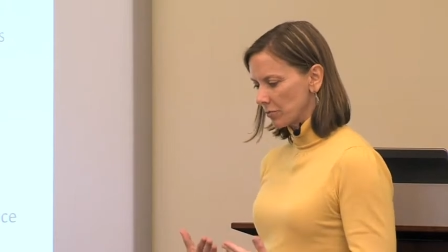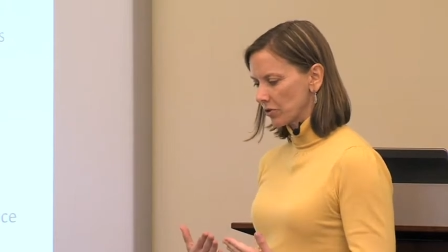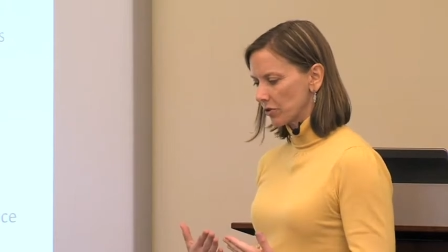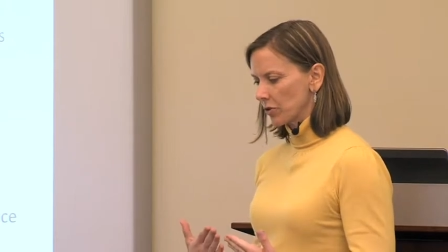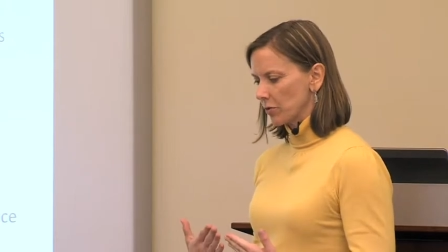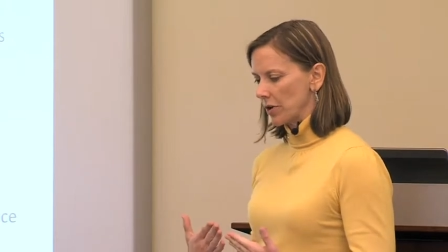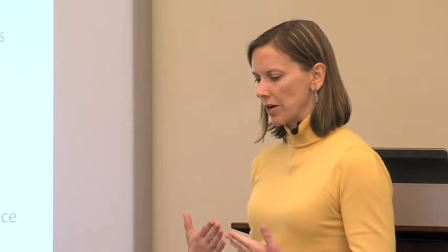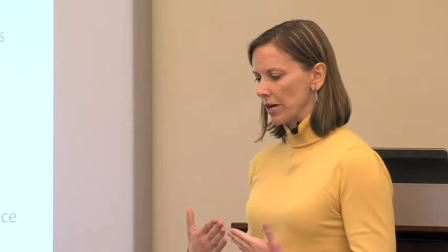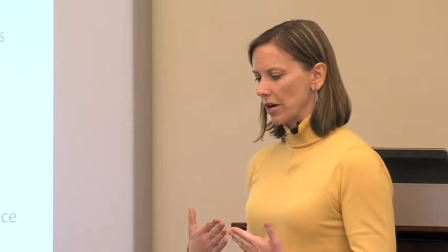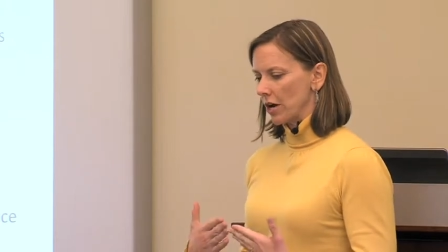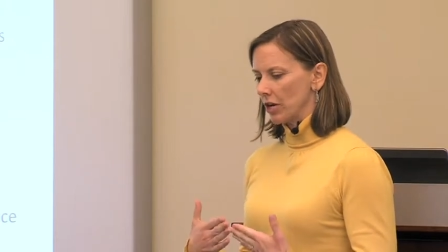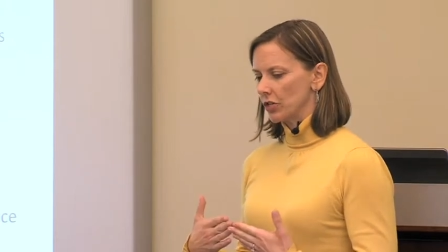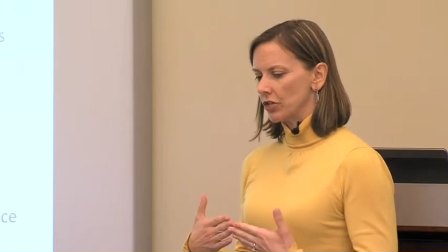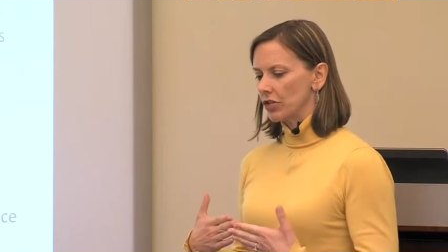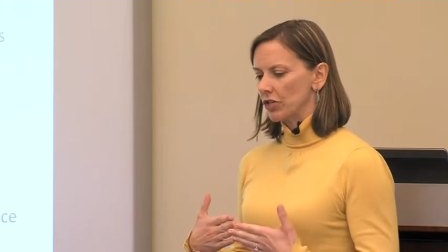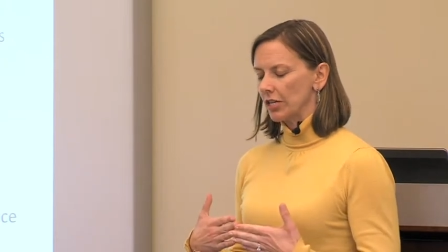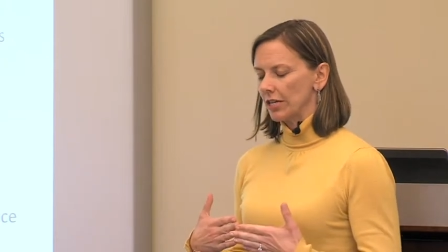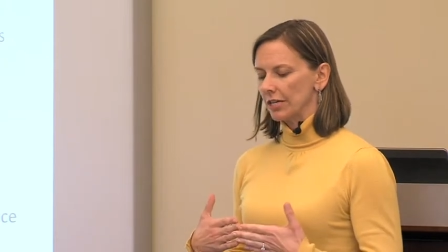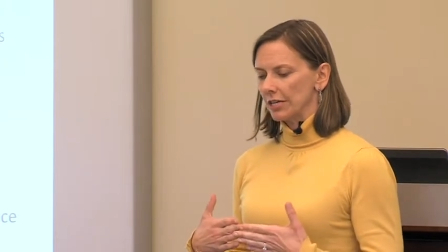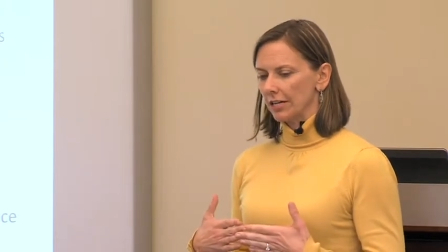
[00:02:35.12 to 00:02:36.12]
was going on,
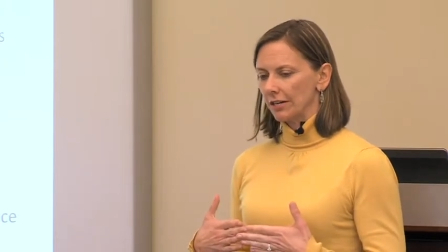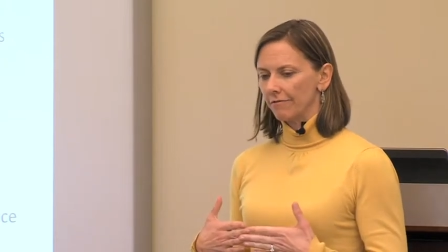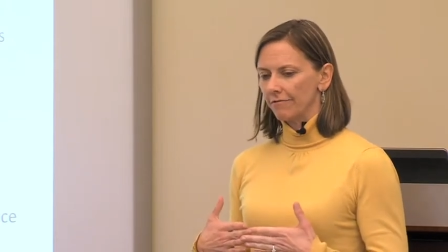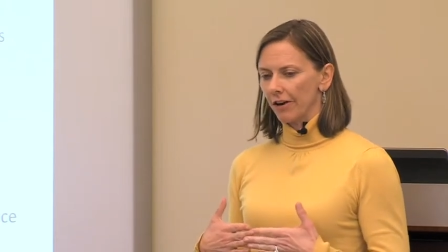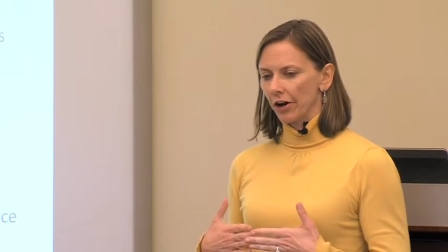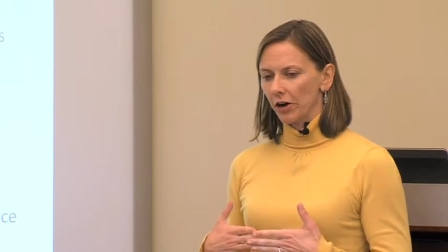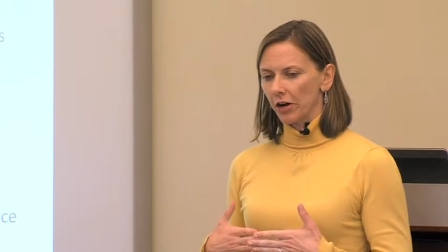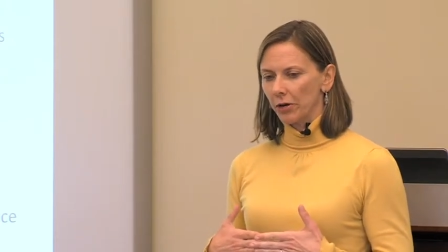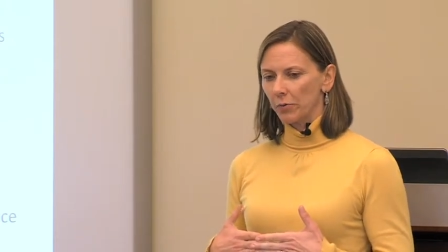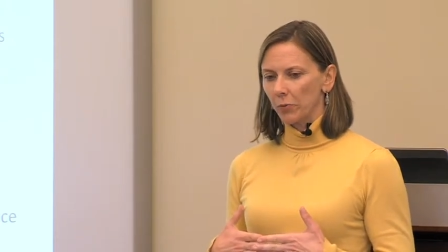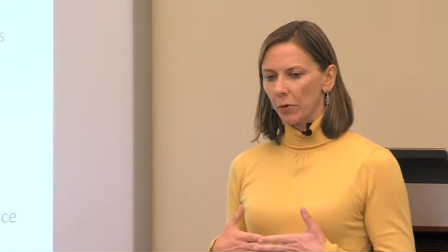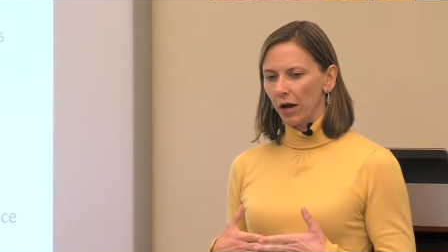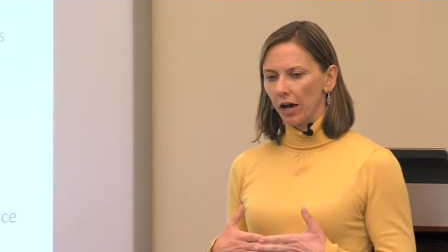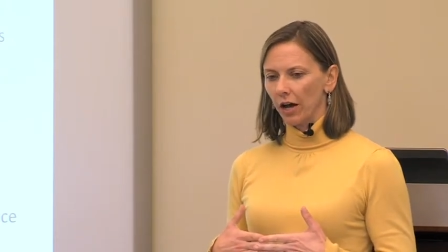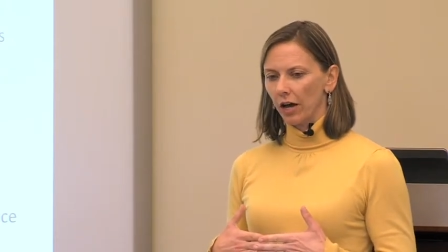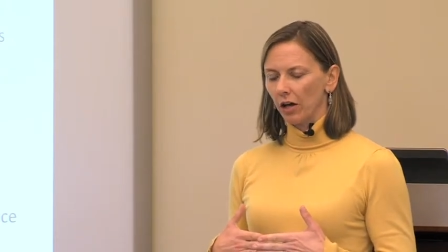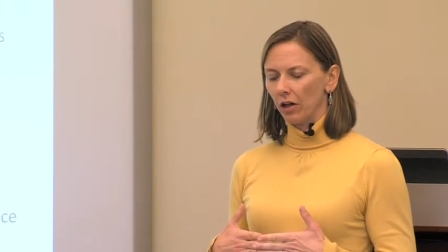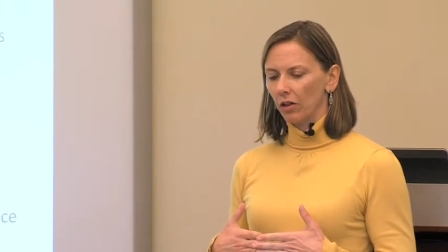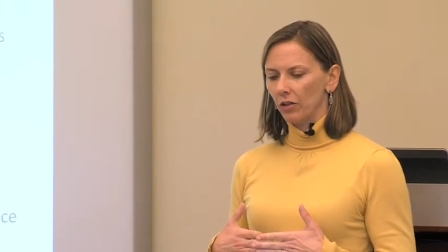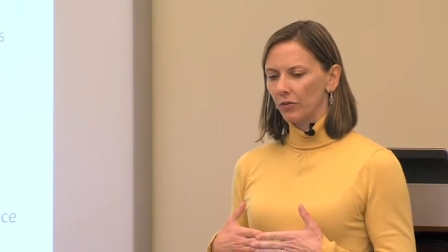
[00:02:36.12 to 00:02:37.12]
she did very
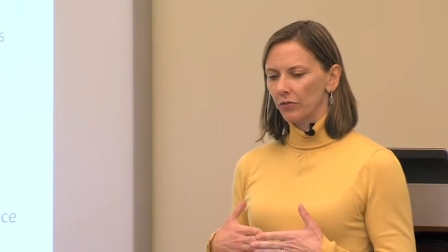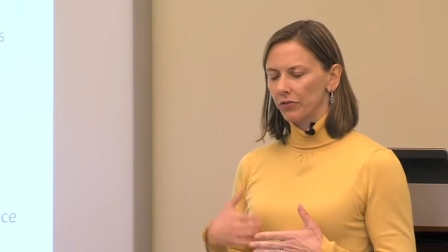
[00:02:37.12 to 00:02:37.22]
well.